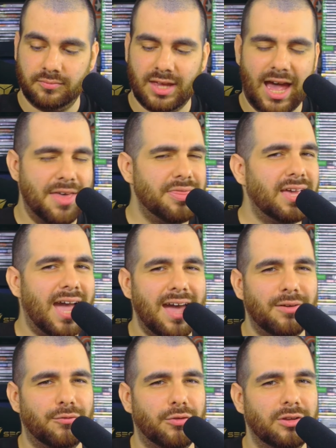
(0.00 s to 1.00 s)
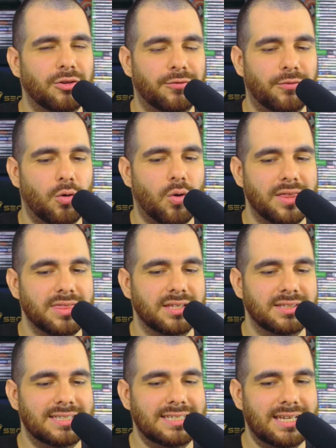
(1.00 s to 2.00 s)
I think I had Friend or Foe on the
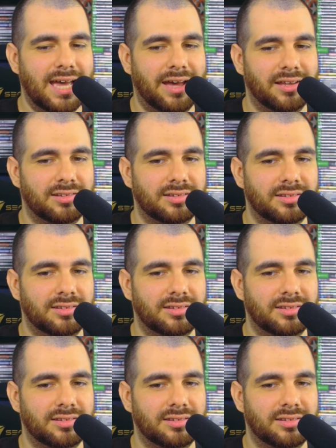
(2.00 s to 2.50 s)
DS.